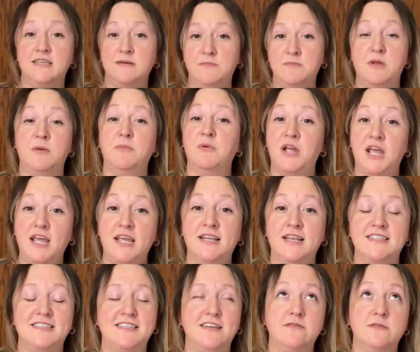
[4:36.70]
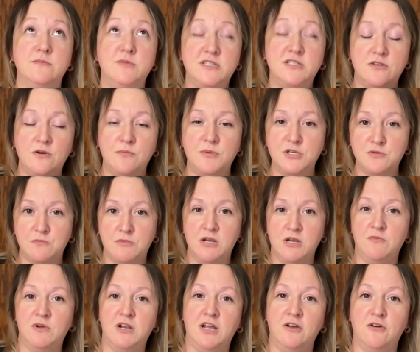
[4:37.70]
tip, number 8, saves me so much money
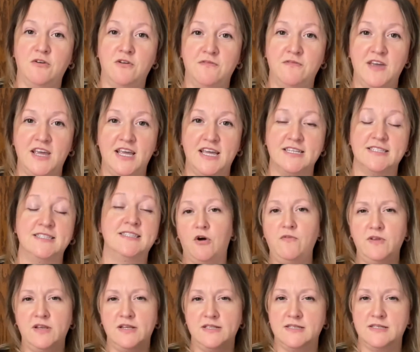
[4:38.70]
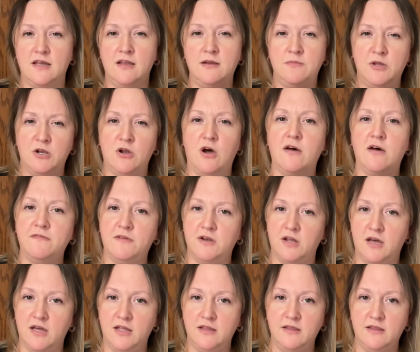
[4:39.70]
when I go to Vegas. COVID, it's kind of been off and
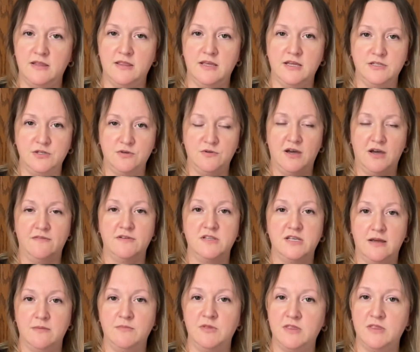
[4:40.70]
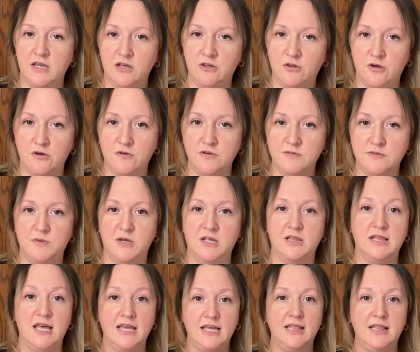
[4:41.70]
on that they do have a time that they close, but
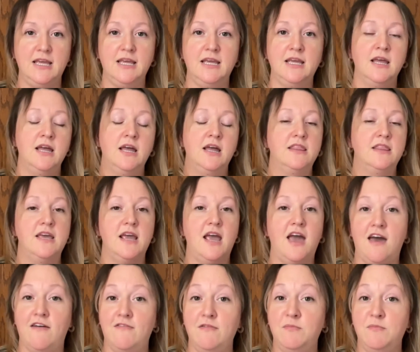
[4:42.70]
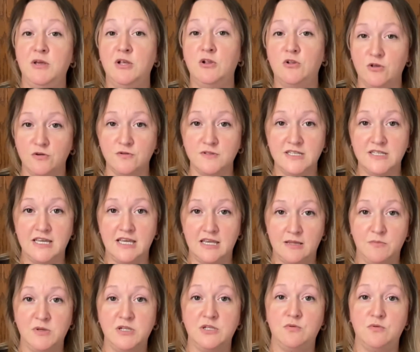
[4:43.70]
lately they haven't been closing
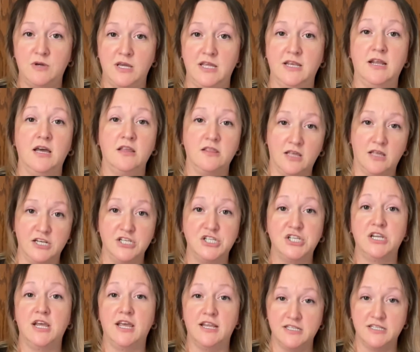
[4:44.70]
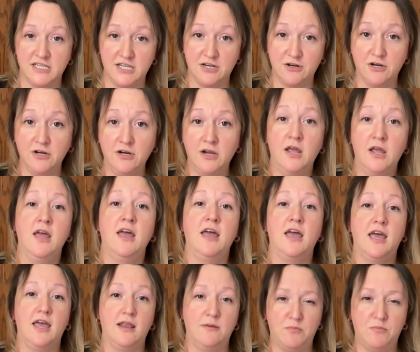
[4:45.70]
in between lunch and dinner
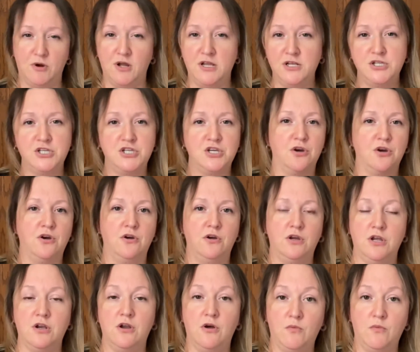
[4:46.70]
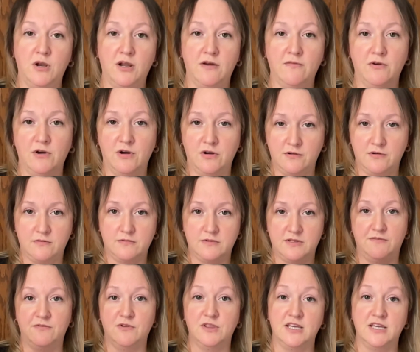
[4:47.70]
and brunch, or whatever
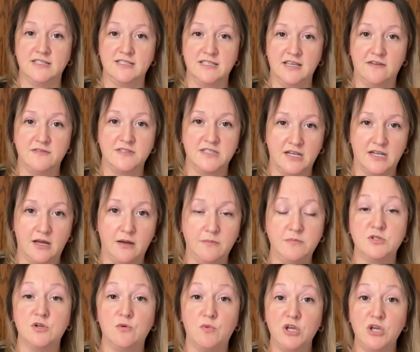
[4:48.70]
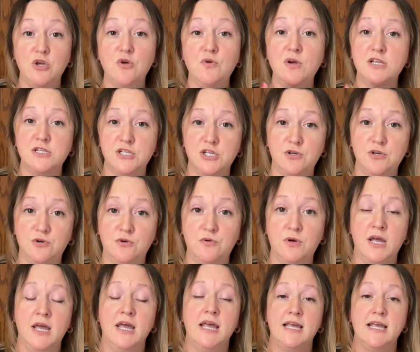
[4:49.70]
different things they have set up. So what you can do
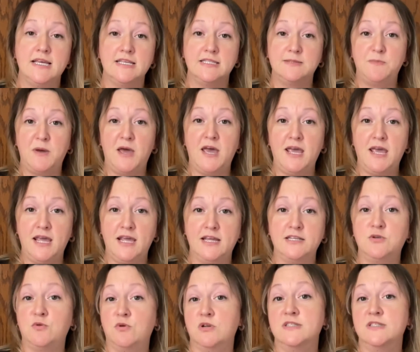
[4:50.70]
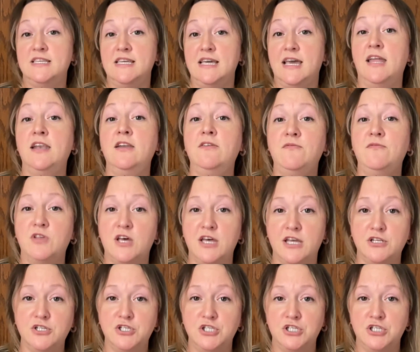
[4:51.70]
is pay towards the end of
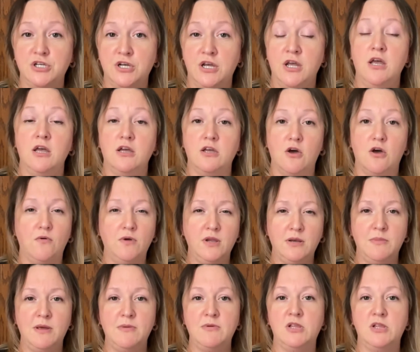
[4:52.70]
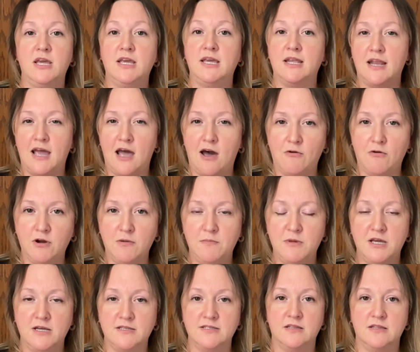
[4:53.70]
lunch. Go in maybe an hour,
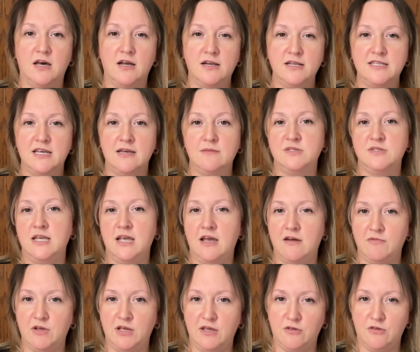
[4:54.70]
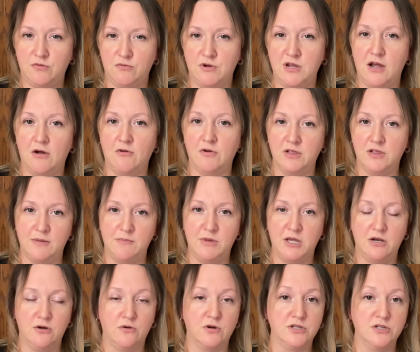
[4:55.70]
because a lot of times they have a 3-hour
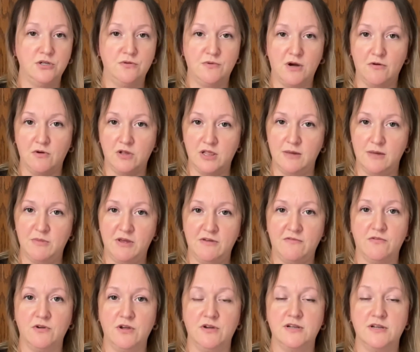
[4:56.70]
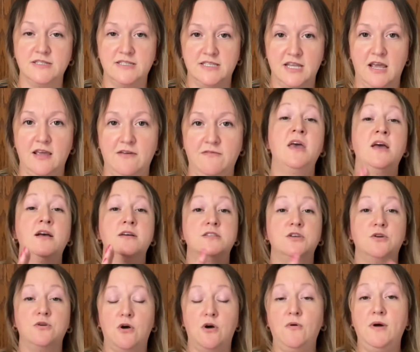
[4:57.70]
limit or 2-hour limit for you to stay.
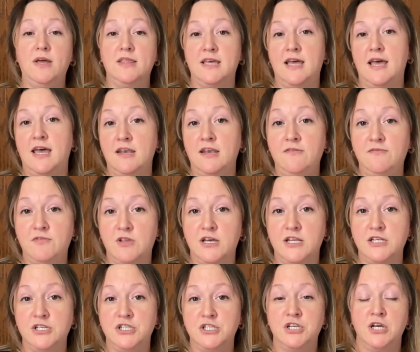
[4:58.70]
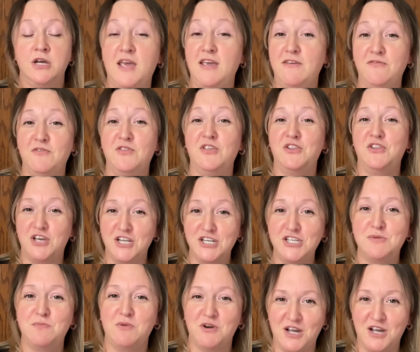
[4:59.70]
So go at the end of lunch, pay for the
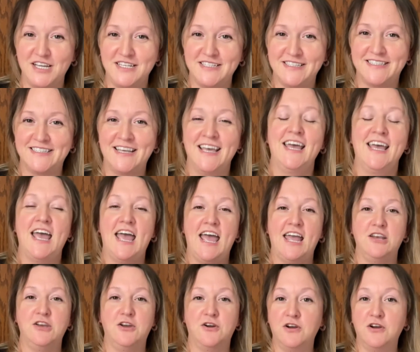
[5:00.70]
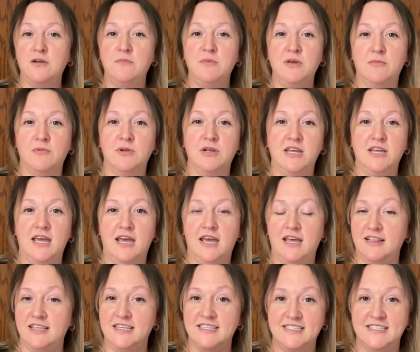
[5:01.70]
lunch price, and you're gonna be able to get
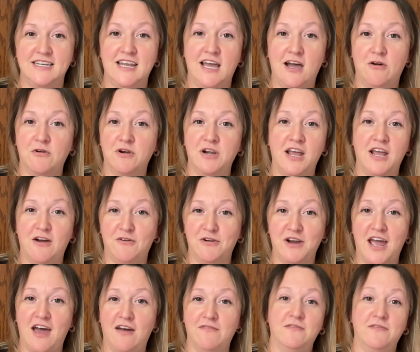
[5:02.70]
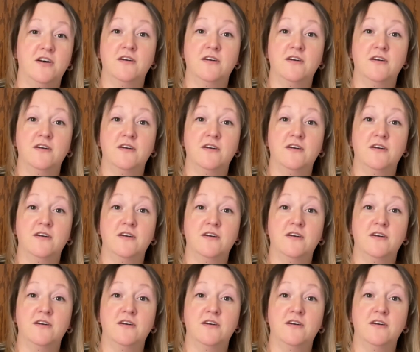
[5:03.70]
at least an hour and a half